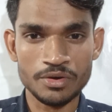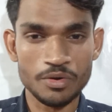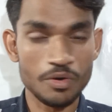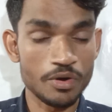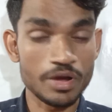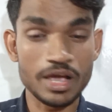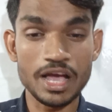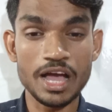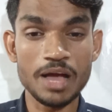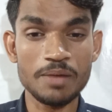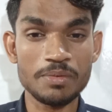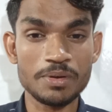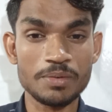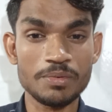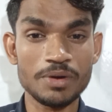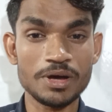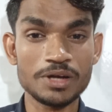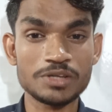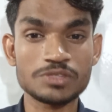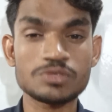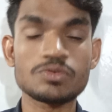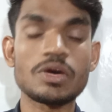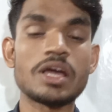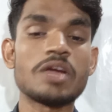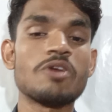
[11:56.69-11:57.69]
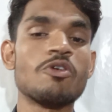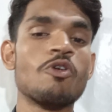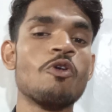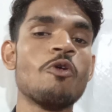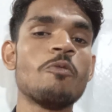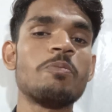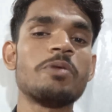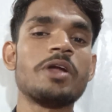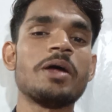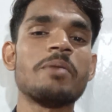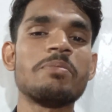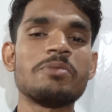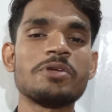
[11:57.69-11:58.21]
Okay everyone, so I
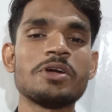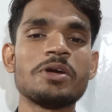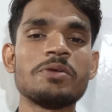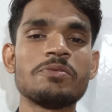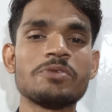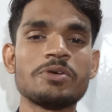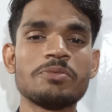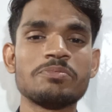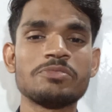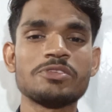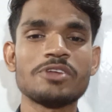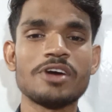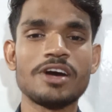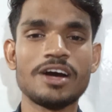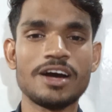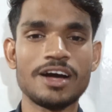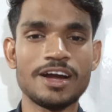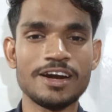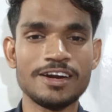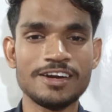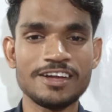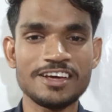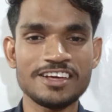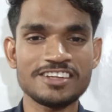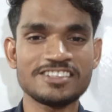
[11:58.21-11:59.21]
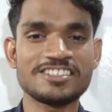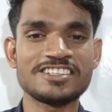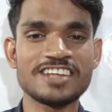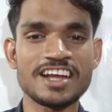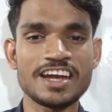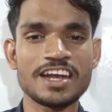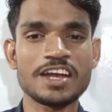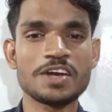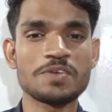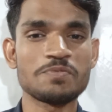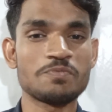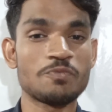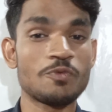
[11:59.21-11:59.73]
hope that you have to
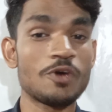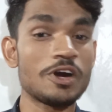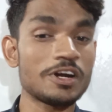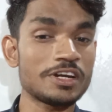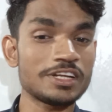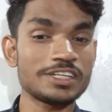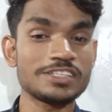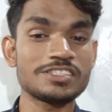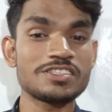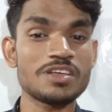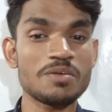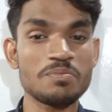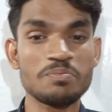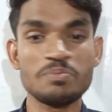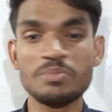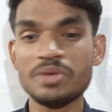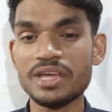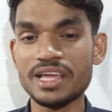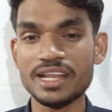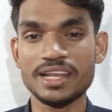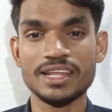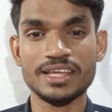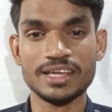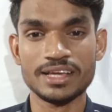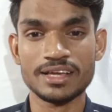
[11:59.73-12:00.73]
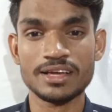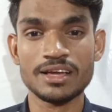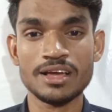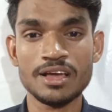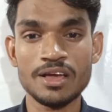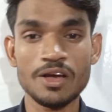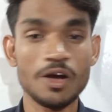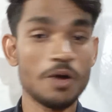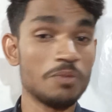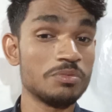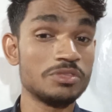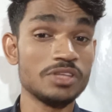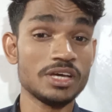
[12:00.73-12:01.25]
understand that what is the meaning
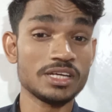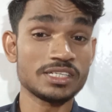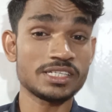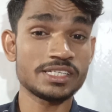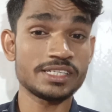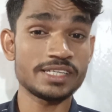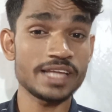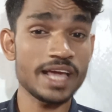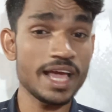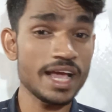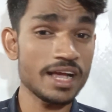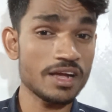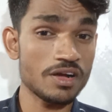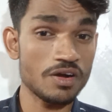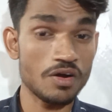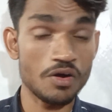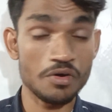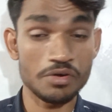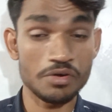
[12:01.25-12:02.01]
of the stack